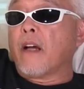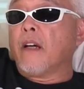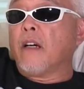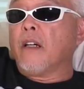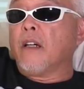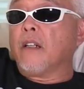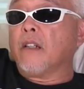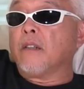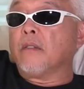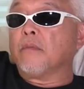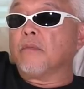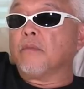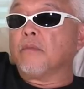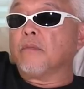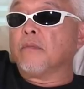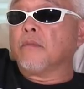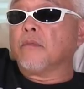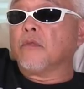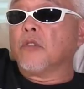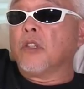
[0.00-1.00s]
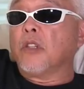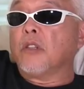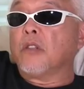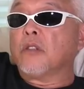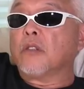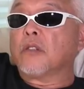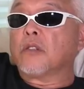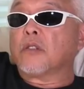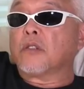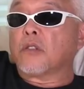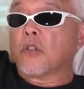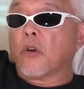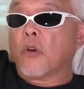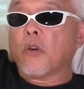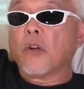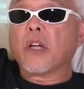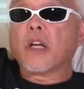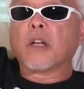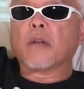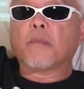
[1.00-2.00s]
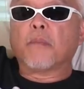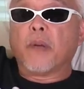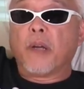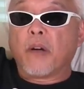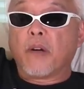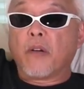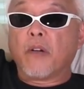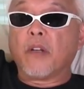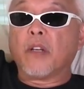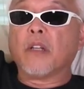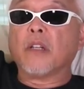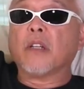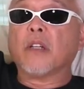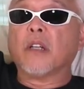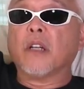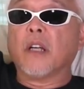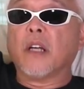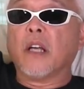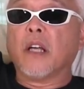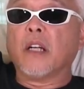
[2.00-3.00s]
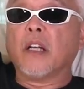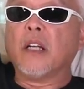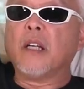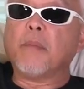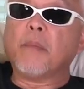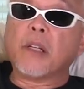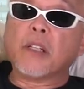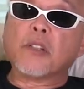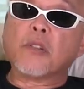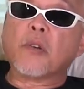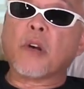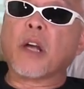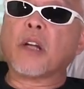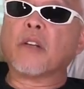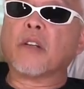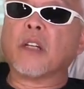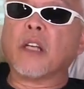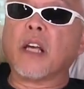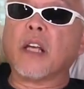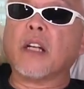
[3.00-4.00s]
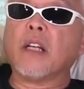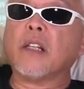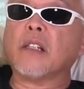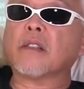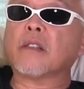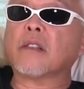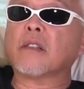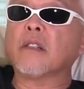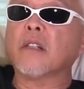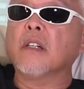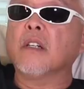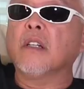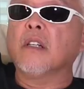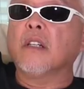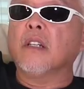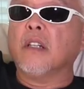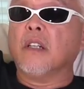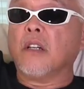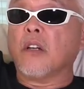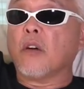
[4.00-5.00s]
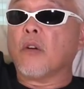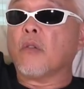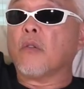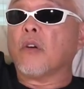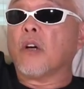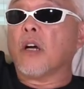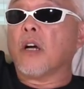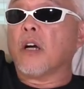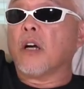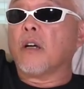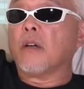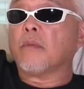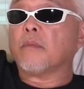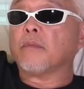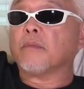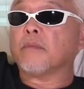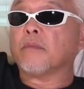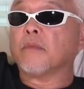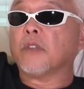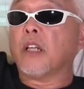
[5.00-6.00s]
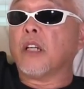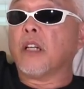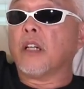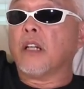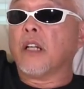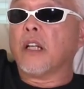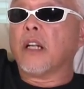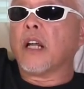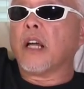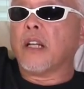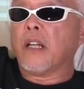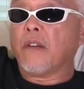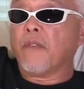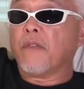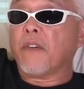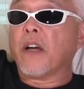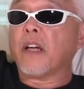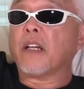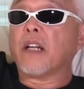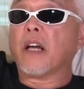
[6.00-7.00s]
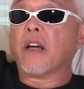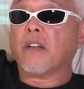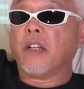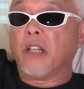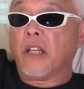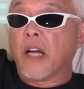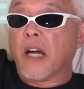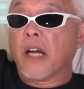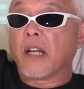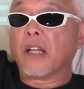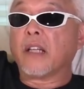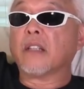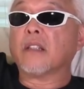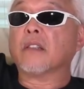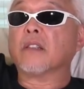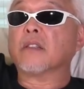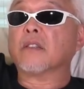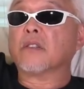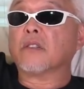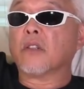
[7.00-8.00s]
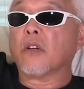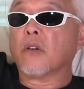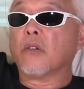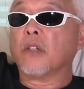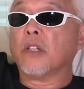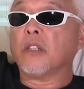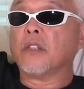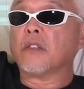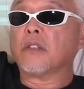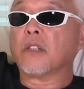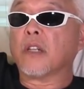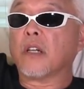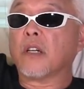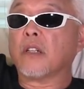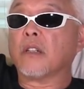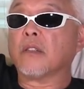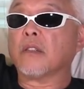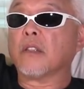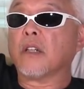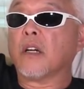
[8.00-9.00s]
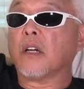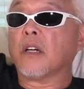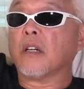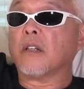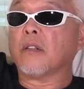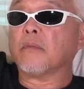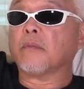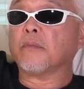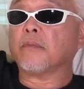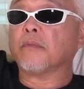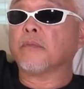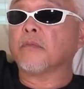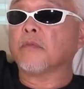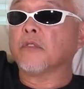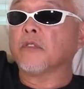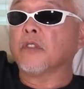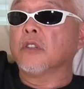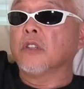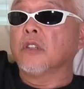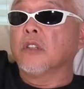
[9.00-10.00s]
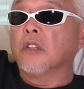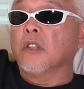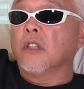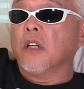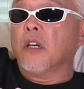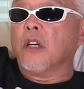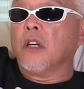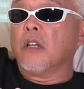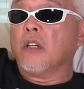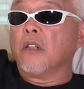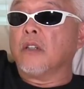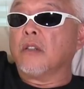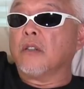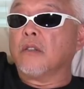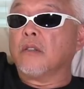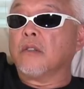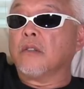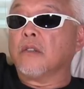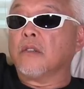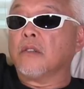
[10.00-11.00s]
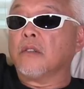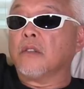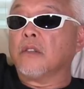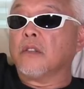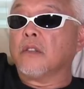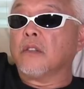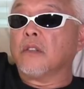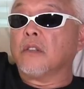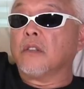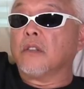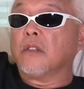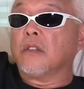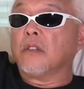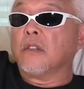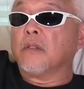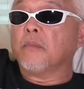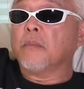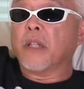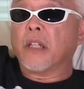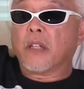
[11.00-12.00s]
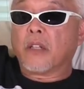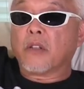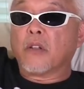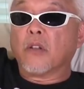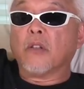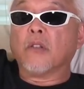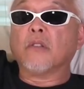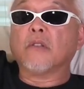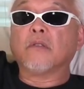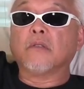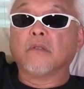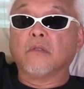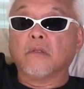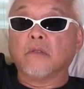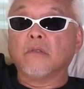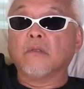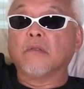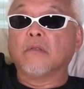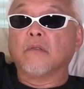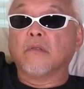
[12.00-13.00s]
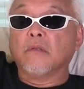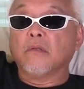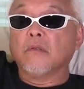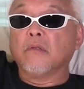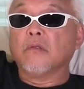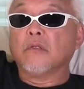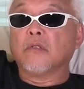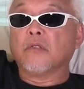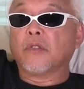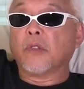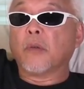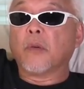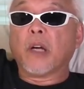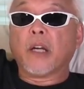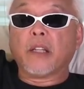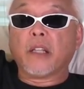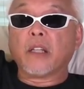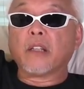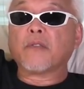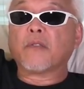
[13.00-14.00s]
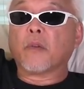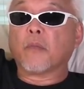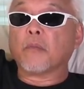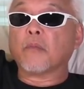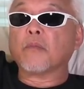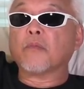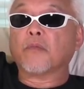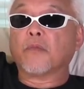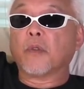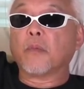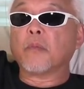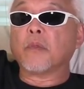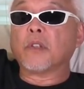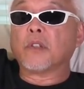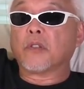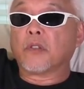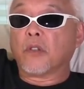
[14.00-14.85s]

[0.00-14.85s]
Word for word: um, story on Perry, and he'd been trying to get his, you know, um, and, and I did find out he got it so he's uh, um, uh, medical from I think from from his